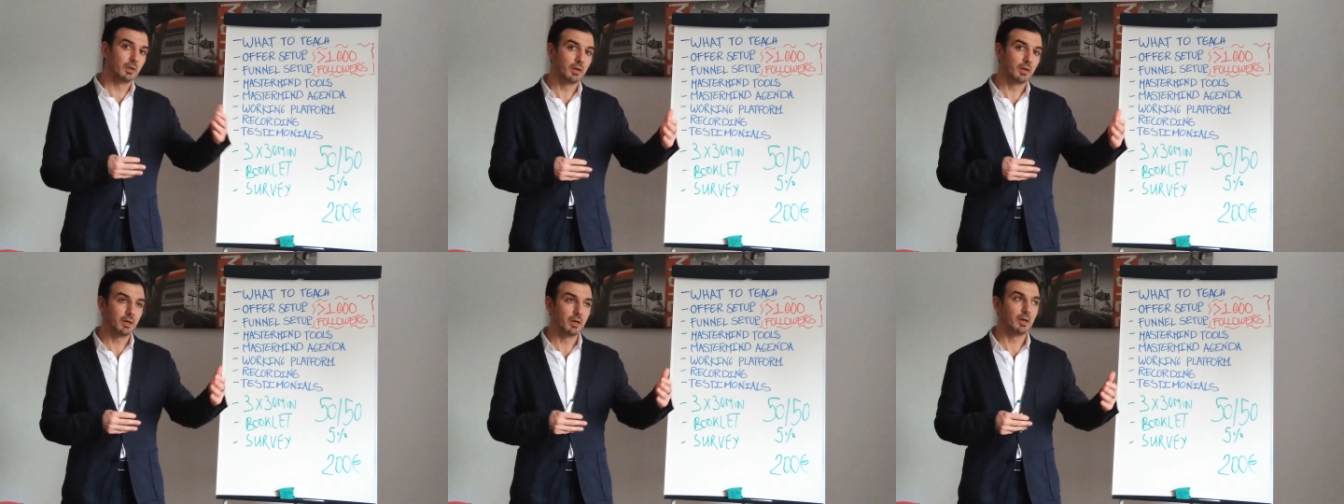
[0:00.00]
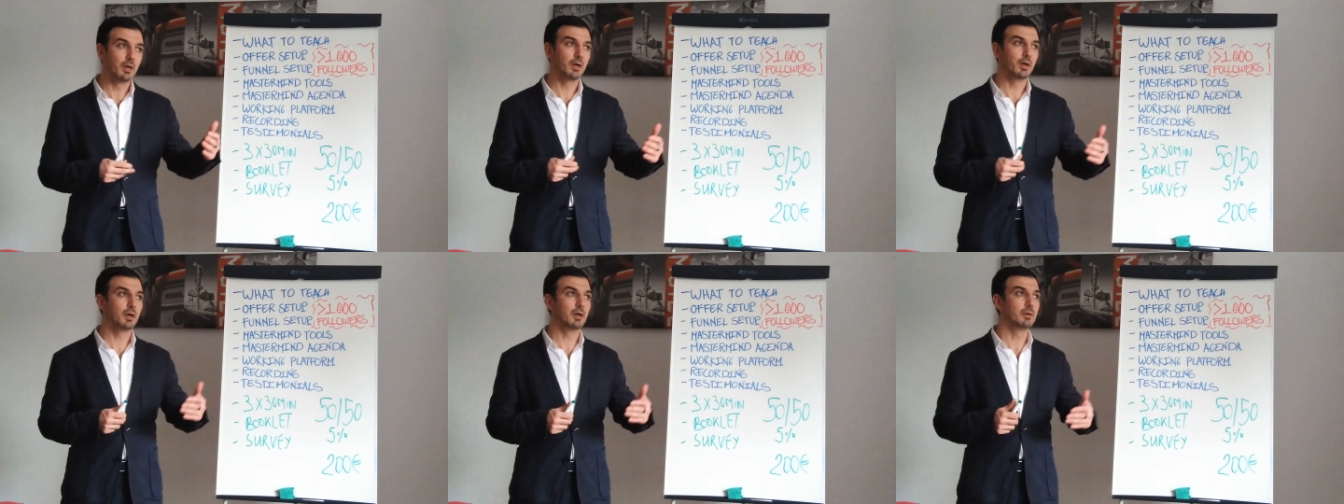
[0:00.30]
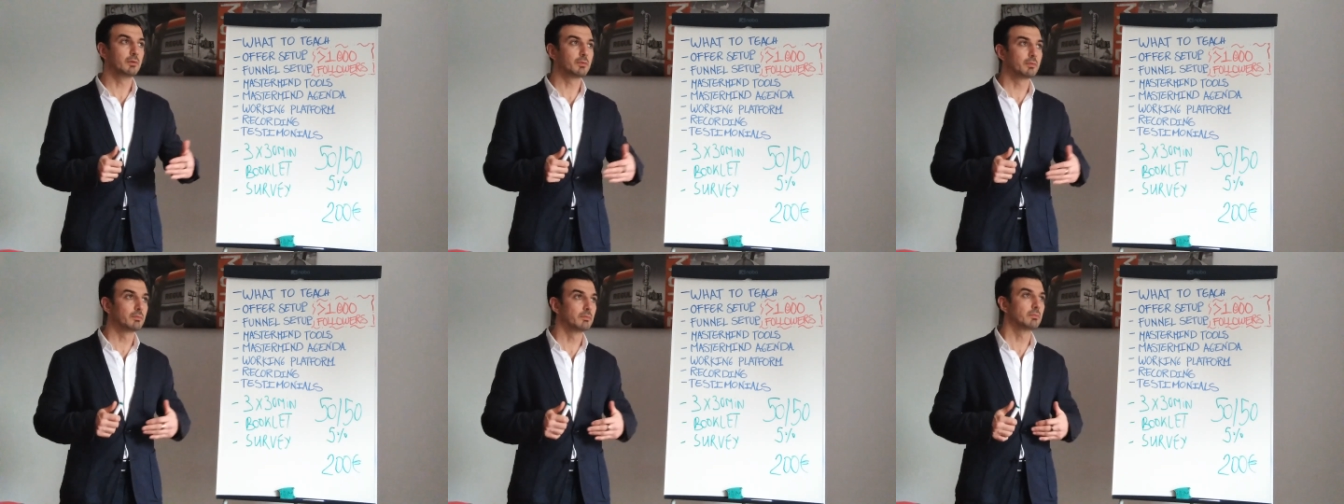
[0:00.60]

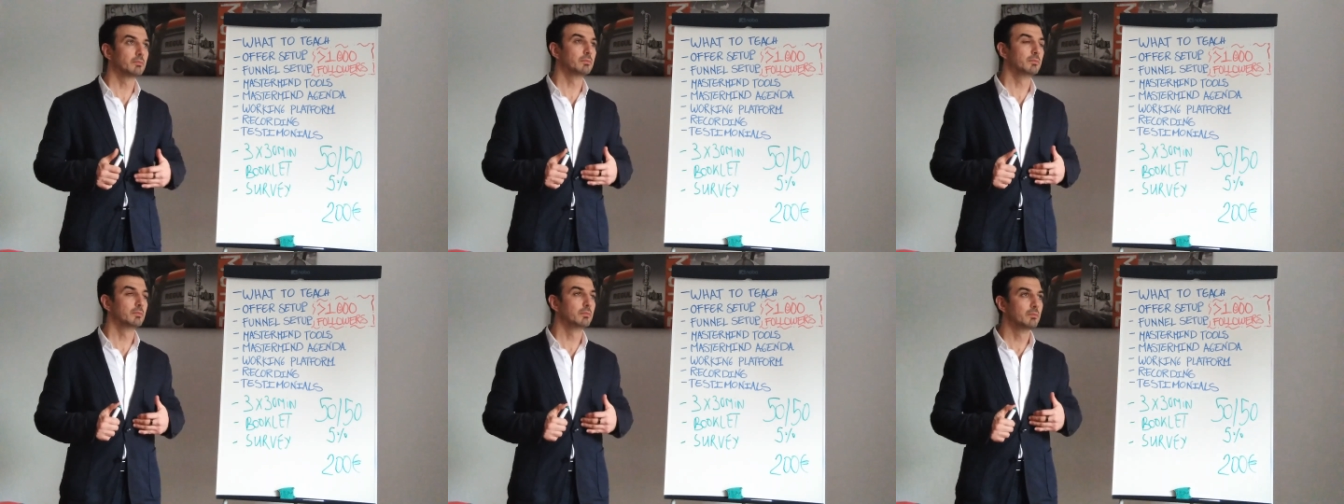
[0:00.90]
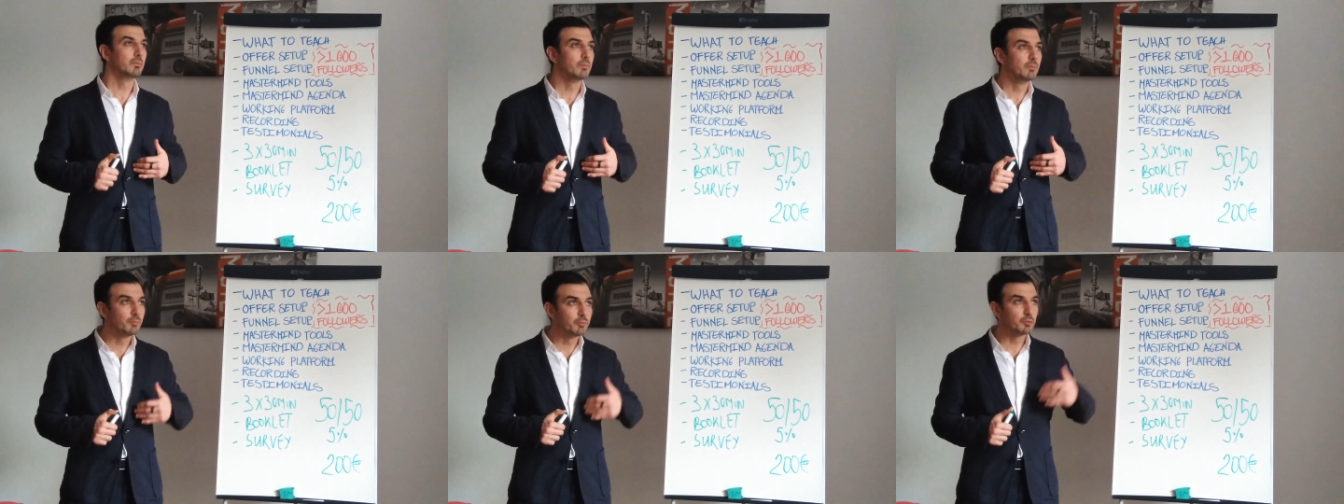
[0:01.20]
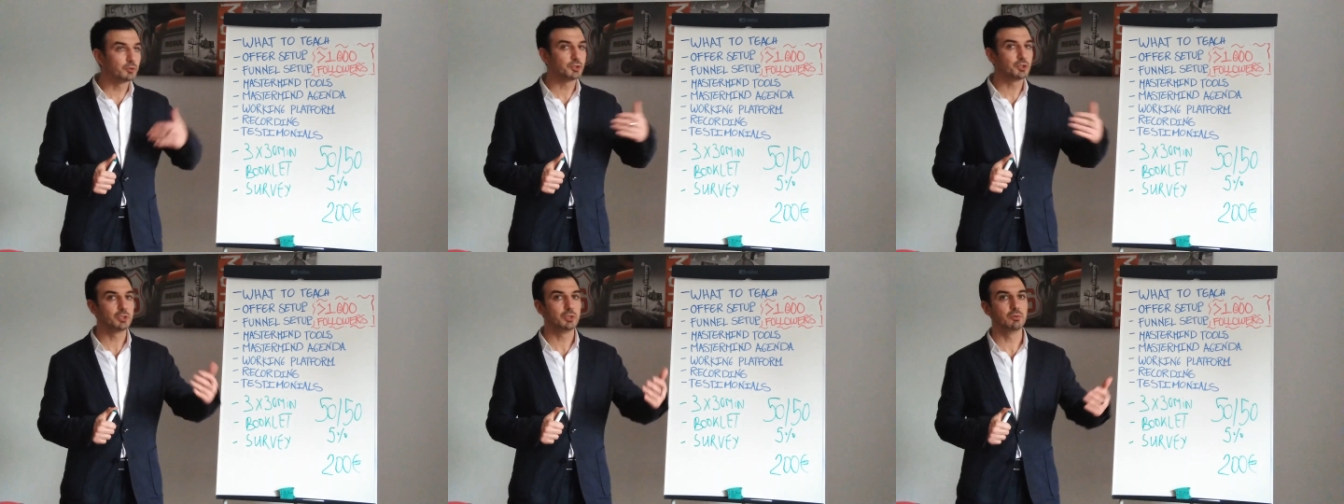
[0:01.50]
of
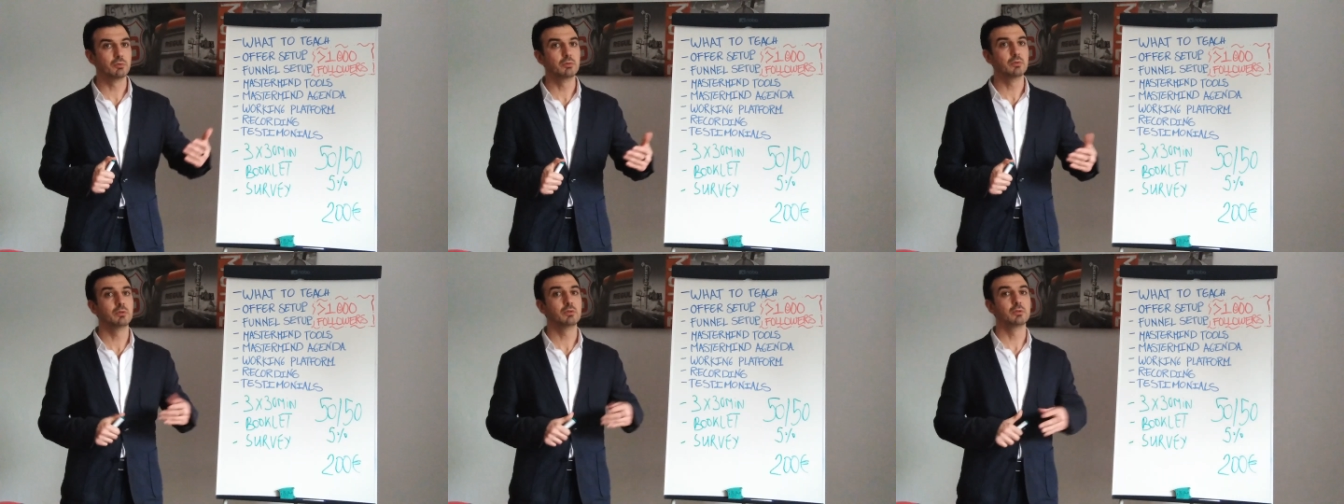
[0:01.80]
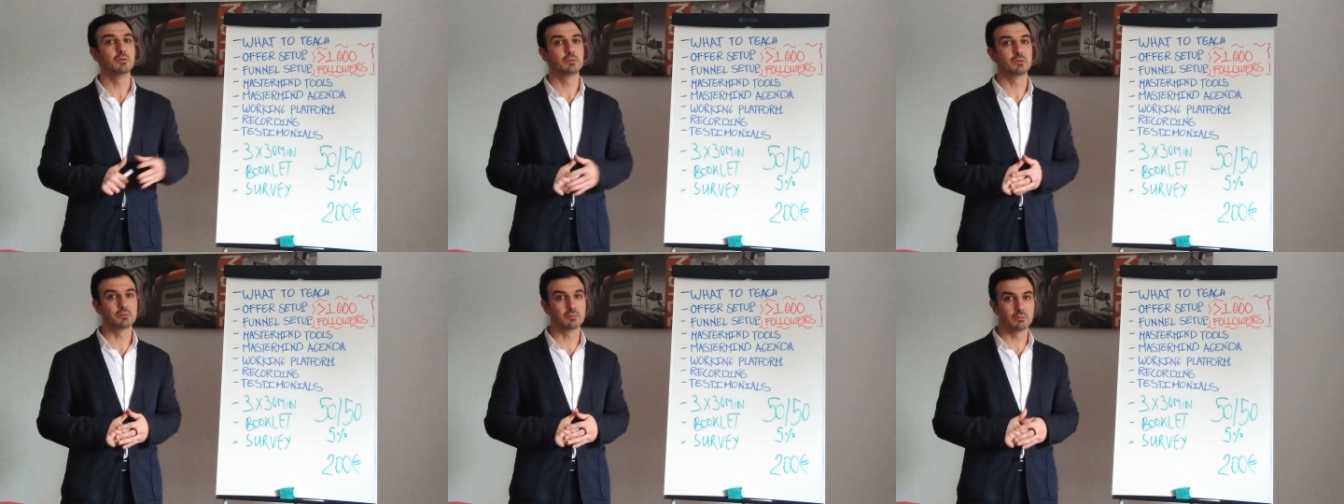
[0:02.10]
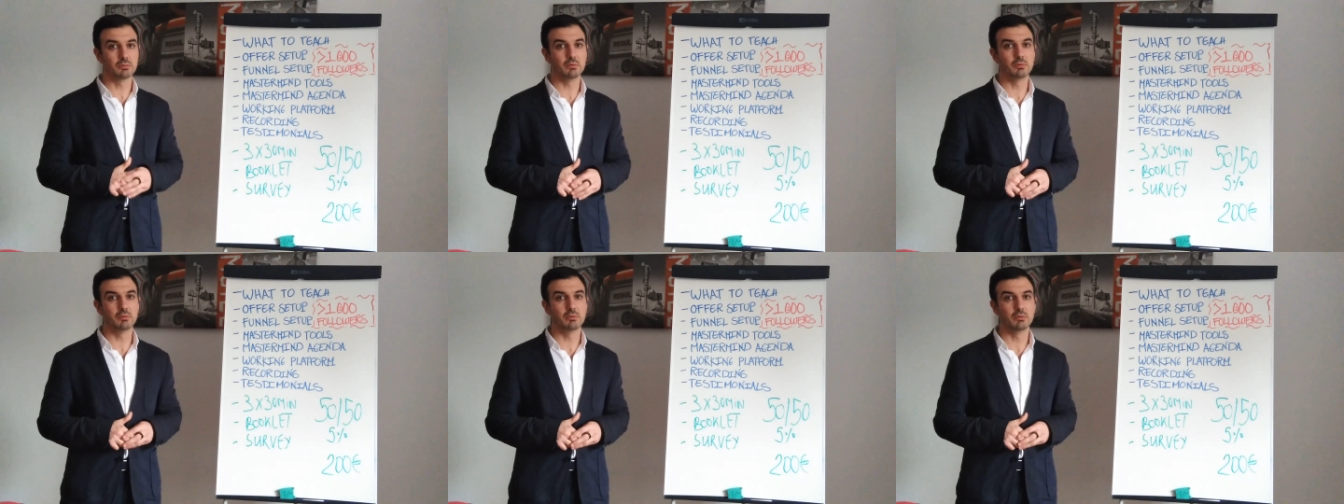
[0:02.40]
push you
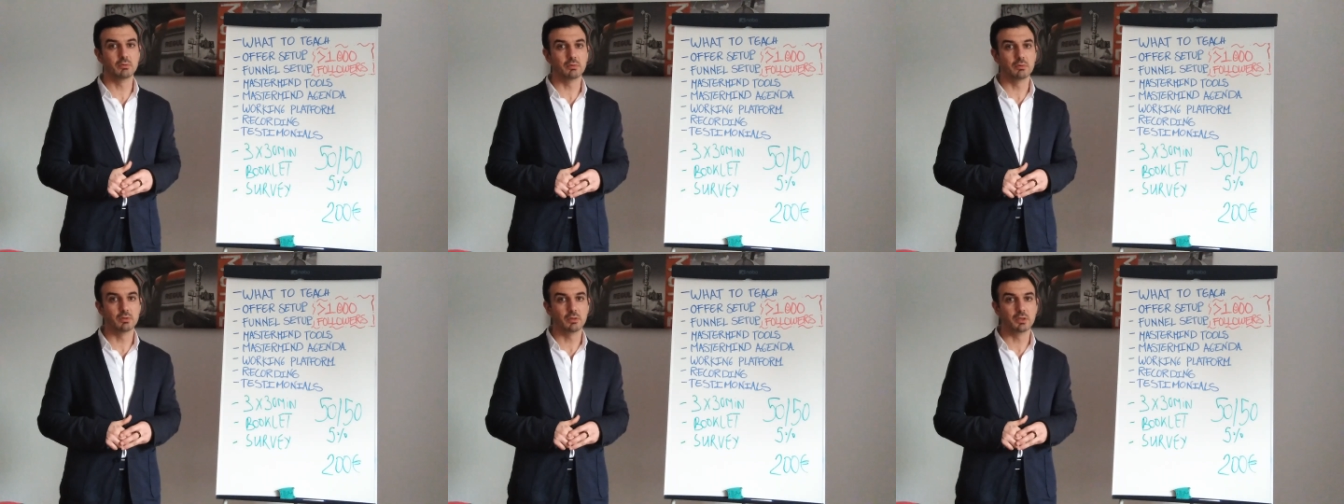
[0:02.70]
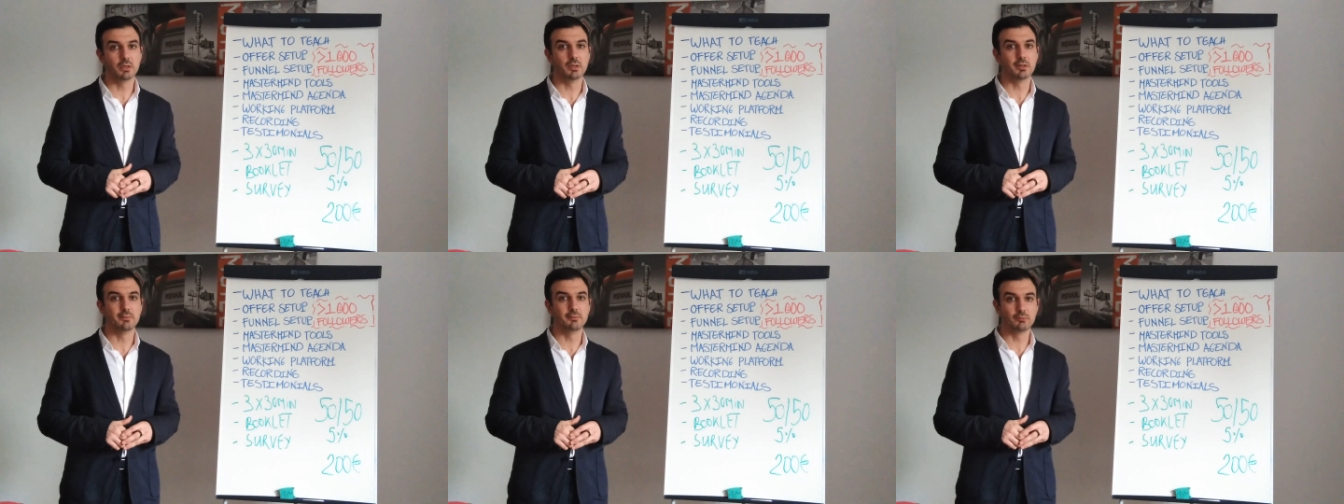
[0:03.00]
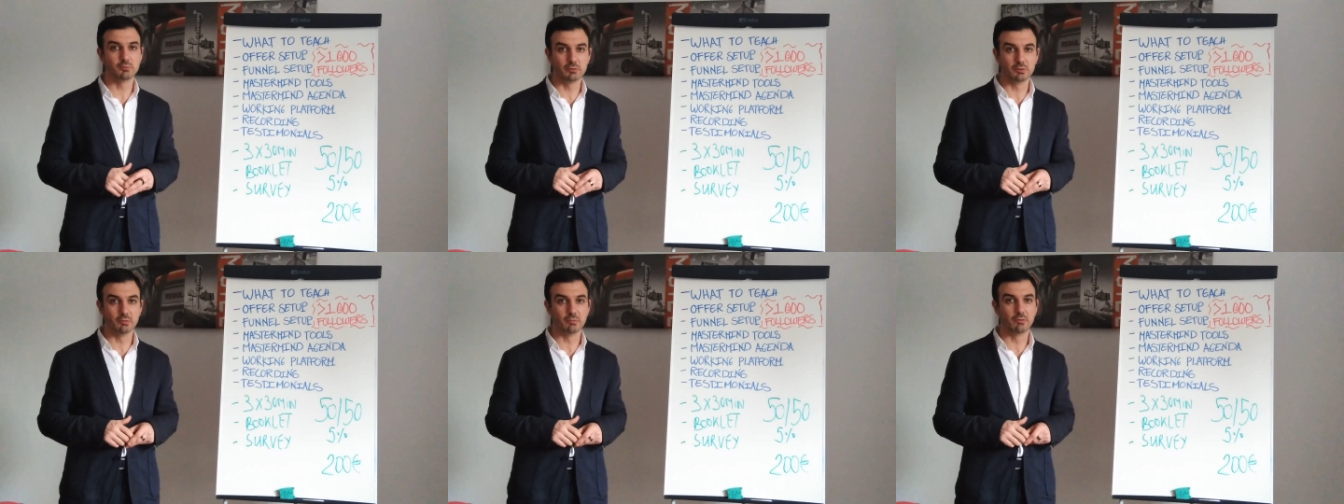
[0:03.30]
to
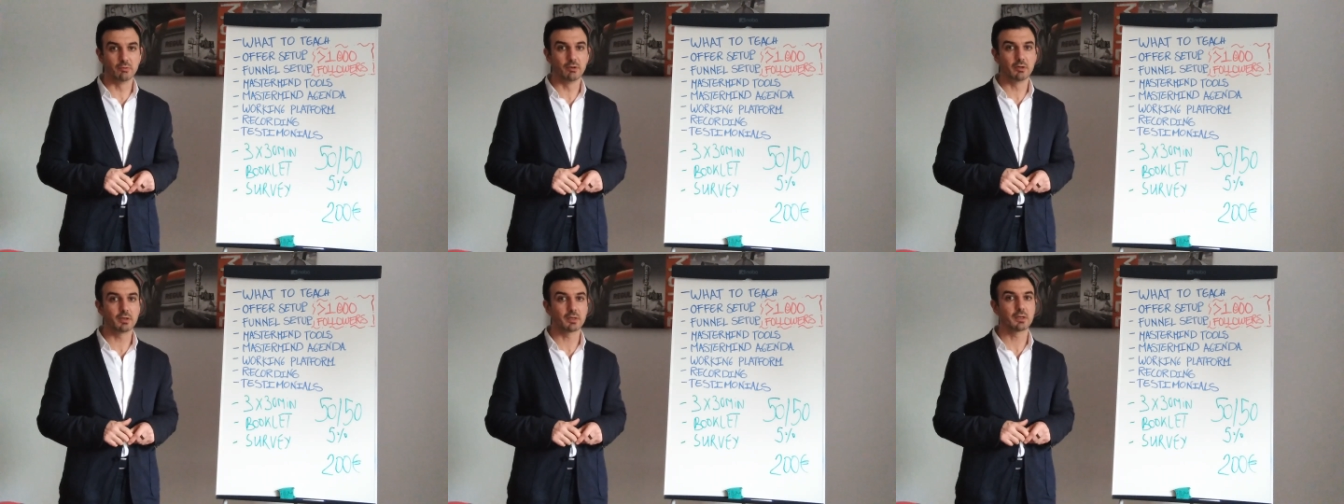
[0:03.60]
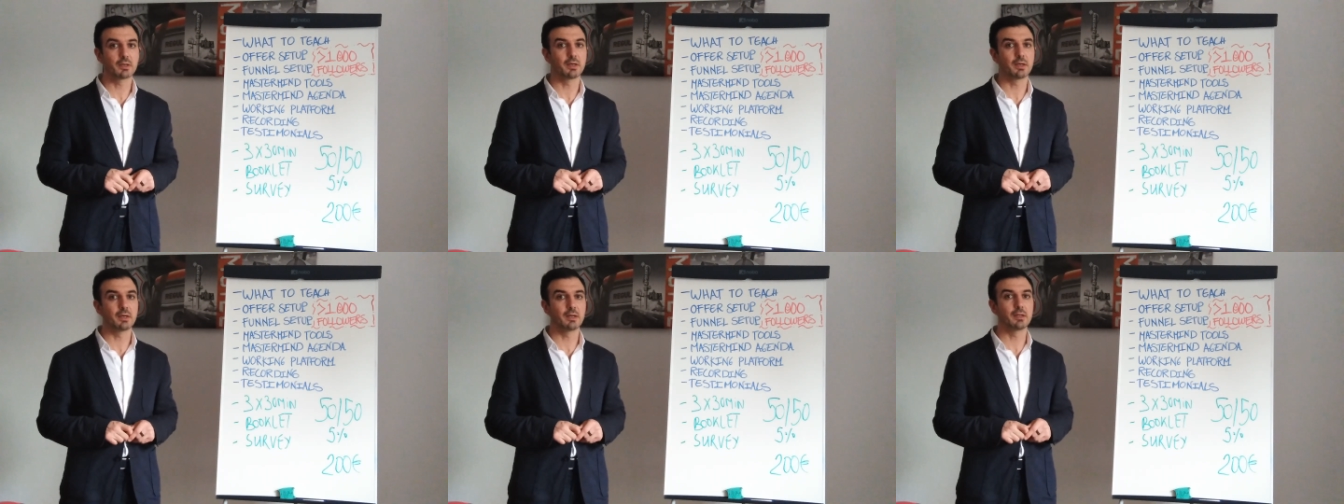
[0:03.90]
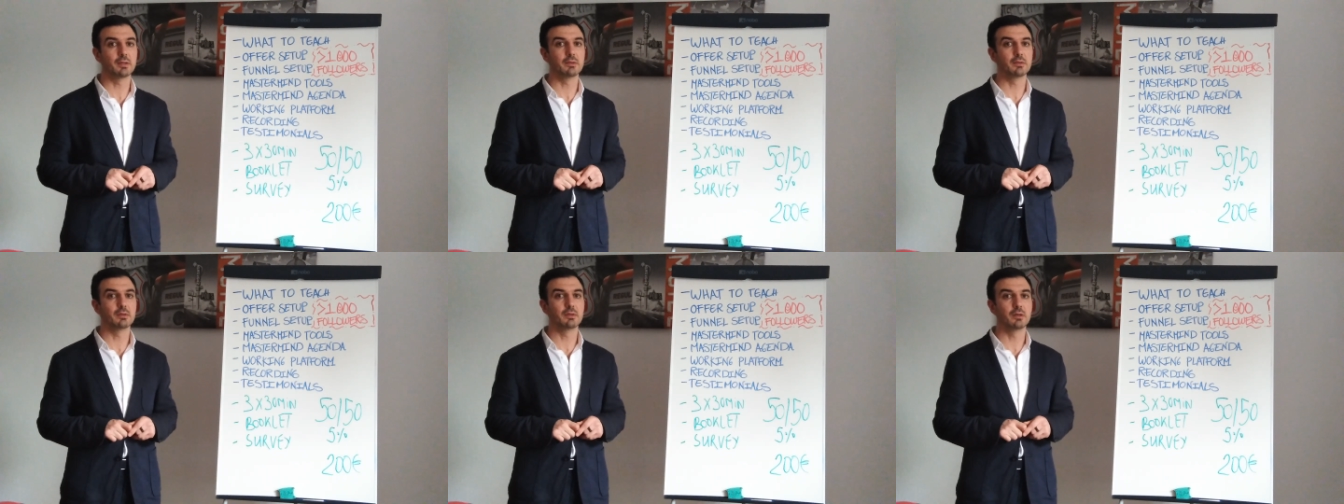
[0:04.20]
do the work
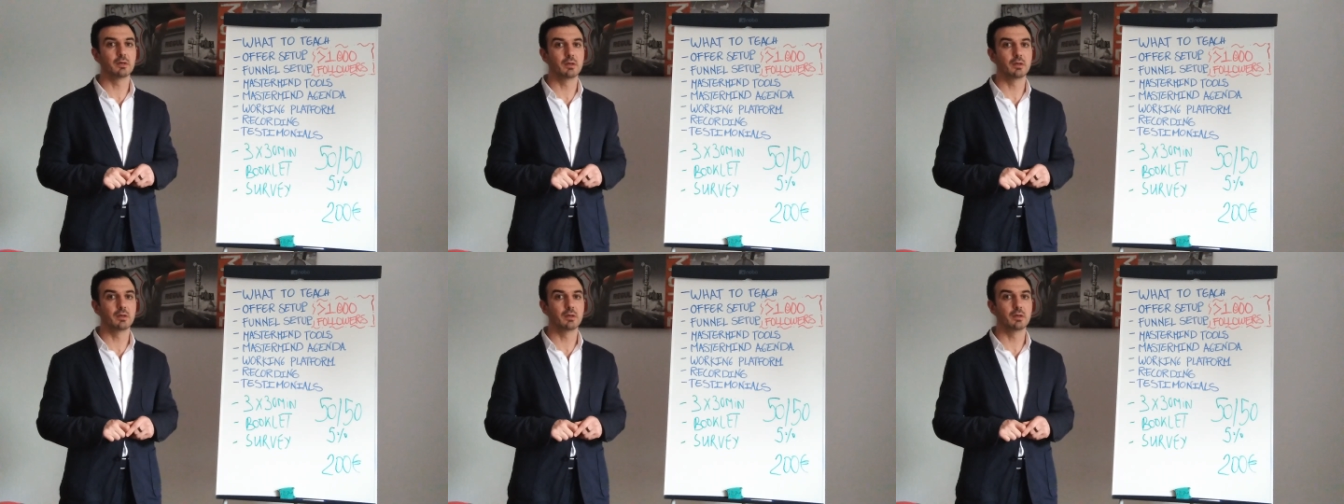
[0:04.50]
and